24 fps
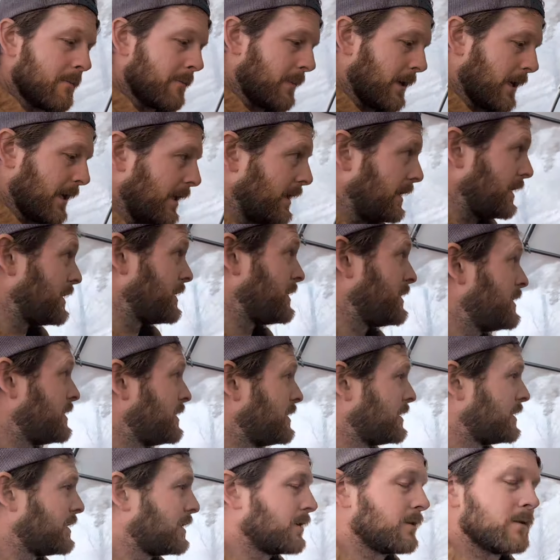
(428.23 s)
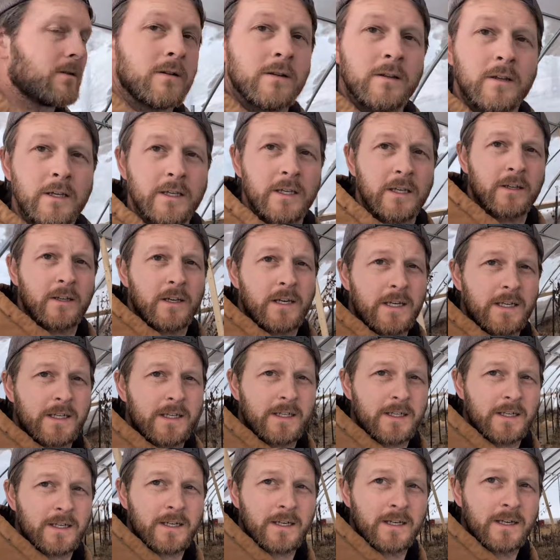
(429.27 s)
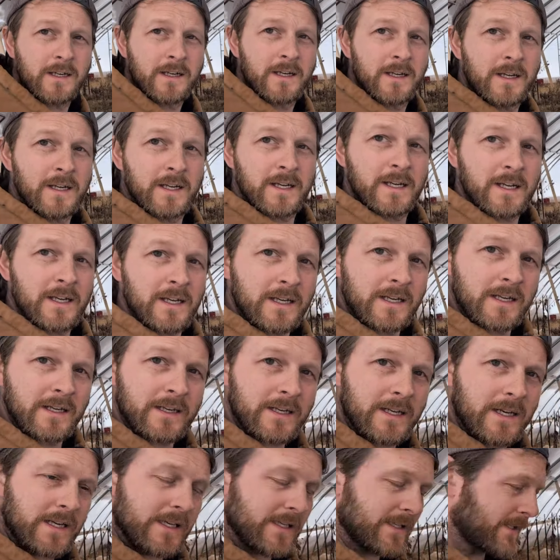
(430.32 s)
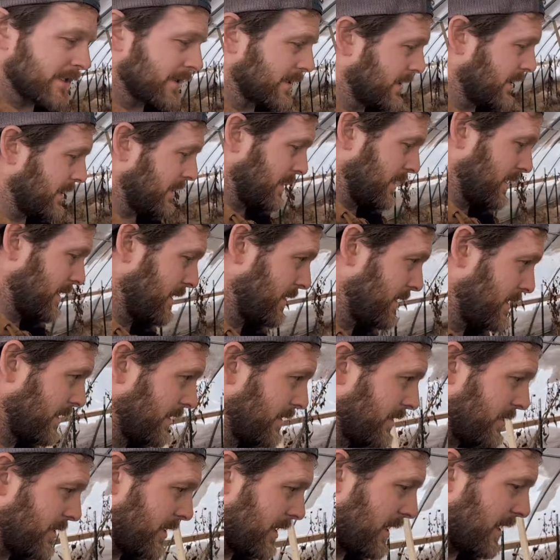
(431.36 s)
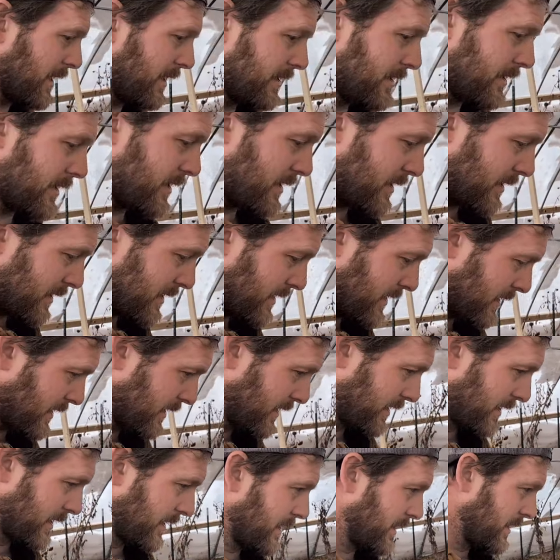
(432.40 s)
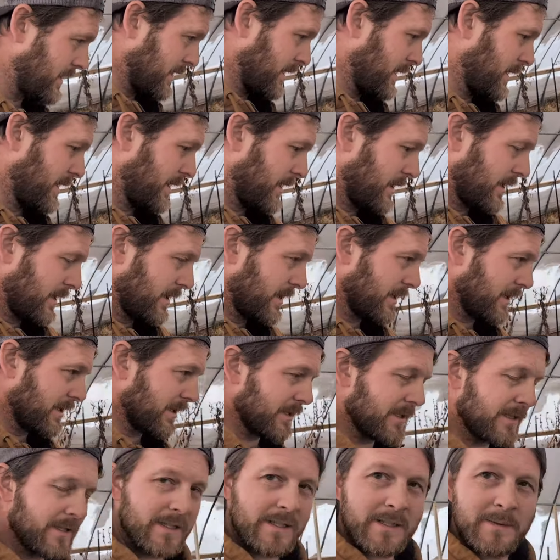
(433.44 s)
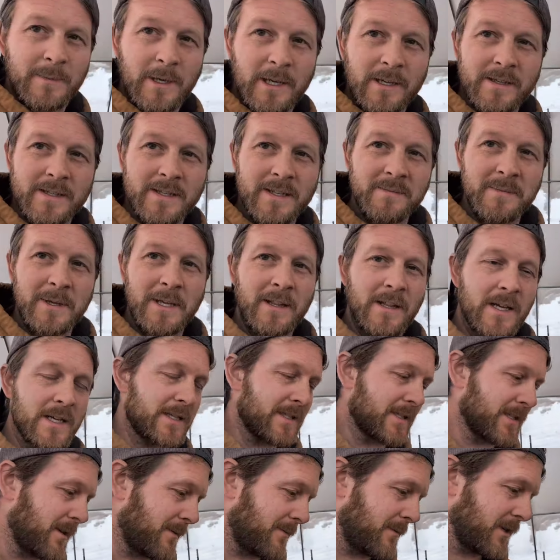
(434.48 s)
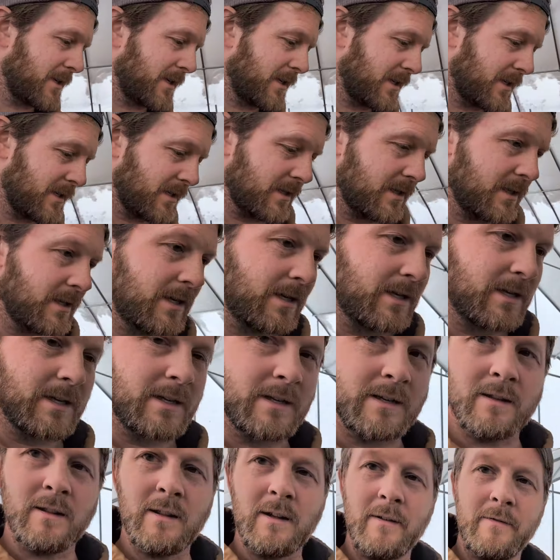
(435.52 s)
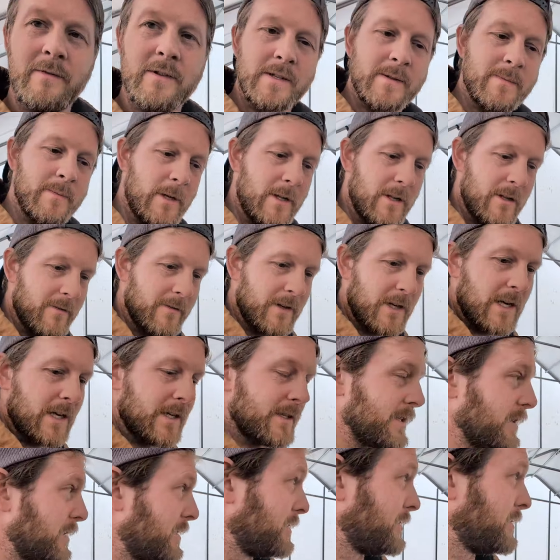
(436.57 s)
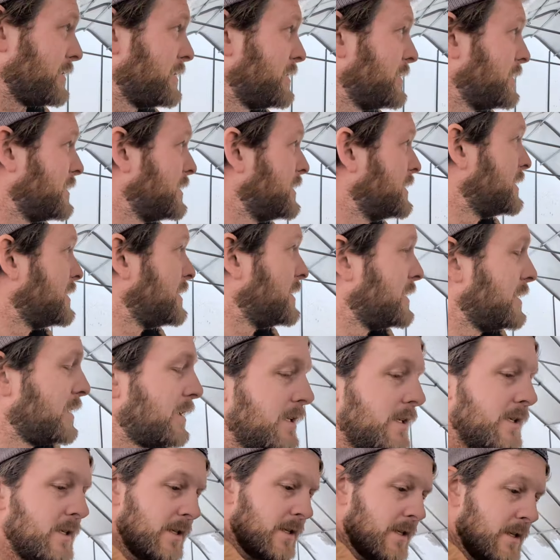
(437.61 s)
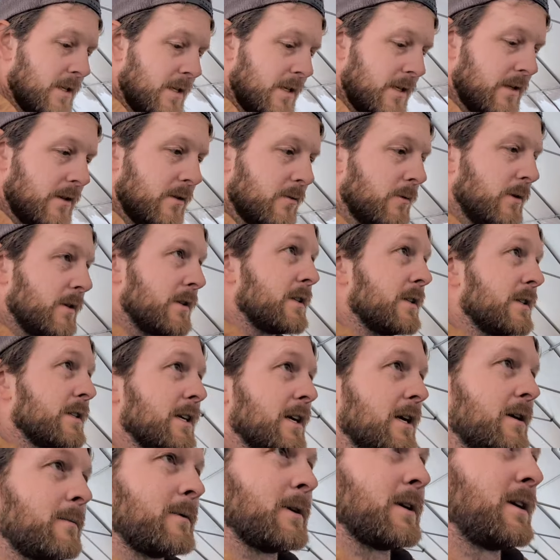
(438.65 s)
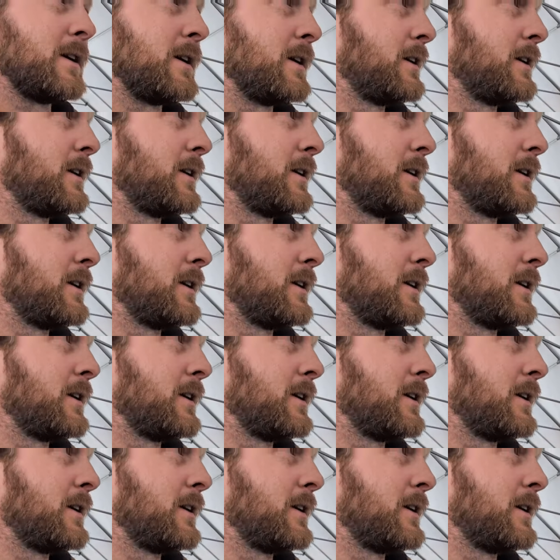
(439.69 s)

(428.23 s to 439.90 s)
But looking good in here. Nice dry dirt. Smells a bit like summer in here. Love the smell of a high tunnel in the winter time.